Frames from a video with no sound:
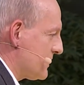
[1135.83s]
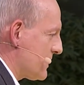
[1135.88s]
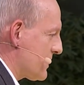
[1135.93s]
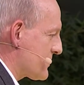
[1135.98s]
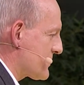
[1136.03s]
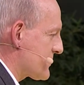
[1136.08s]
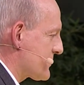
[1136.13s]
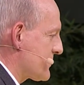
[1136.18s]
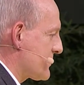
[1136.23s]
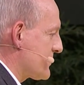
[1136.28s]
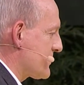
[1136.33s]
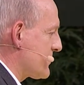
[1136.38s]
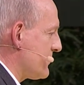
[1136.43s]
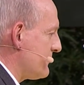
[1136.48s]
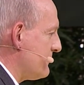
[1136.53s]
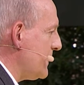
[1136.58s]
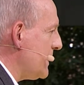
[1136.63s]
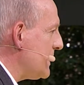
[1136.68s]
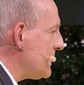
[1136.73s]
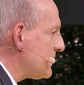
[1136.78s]
a
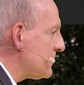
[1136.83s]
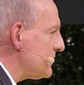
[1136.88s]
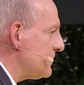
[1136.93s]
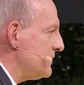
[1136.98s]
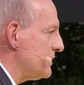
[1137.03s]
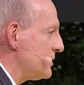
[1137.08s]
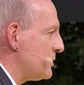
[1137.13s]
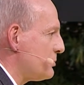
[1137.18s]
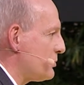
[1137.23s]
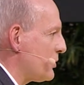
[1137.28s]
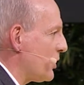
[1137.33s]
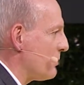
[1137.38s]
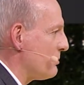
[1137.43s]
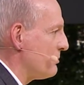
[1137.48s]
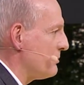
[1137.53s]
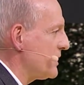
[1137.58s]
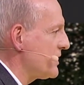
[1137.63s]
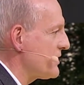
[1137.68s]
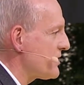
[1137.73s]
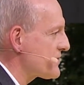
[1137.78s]
severe
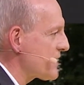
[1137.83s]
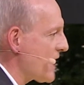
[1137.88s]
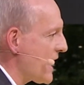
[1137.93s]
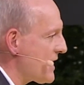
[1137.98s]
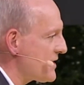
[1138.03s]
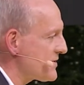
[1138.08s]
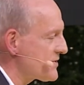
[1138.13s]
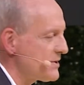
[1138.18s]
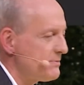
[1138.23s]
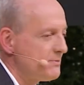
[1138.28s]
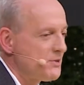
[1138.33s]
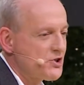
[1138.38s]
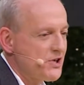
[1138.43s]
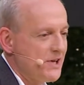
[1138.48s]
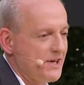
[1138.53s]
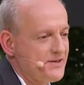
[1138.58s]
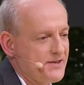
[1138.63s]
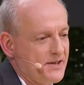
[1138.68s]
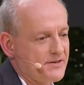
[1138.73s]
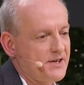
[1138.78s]
problem, because as the
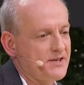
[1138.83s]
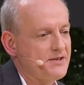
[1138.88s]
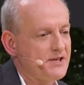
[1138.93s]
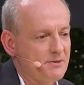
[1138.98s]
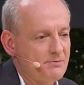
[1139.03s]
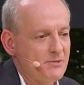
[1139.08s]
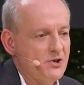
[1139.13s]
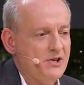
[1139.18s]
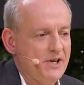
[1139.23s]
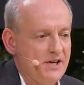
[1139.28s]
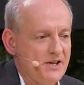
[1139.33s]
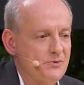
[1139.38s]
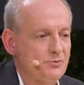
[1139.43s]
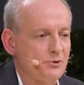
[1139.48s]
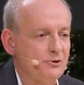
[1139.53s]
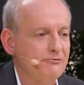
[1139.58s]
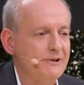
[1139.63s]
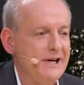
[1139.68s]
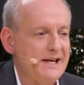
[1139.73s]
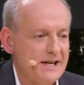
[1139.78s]
machines, as I said, machines
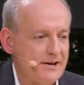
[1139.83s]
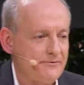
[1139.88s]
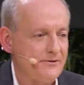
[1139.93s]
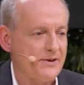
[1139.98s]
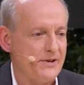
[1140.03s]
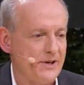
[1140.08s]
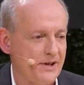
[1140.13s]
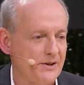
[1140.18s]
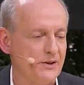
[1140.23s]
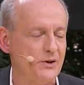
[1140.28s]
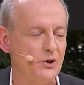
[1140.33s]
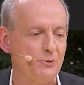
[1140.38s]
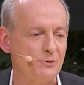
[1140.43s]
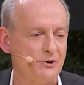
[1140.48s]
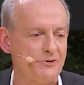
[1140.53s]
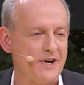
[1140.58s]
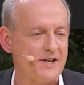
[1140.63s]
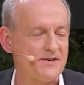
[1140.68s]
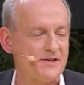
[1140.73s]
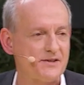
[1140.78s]
will read everything the
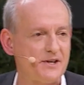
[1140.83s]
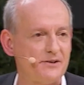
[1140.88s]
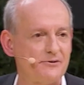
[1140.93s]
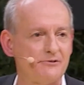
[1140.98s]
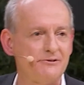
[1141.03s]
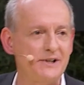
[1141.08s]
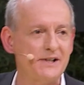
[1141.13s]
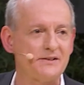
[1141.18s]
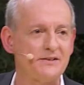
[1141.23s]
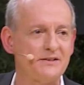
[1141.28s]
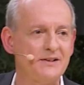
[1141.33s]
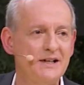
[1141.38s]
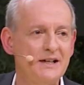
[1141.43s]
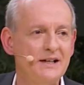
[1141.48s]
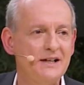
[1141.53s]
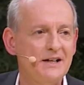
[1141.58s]
human race has ever written,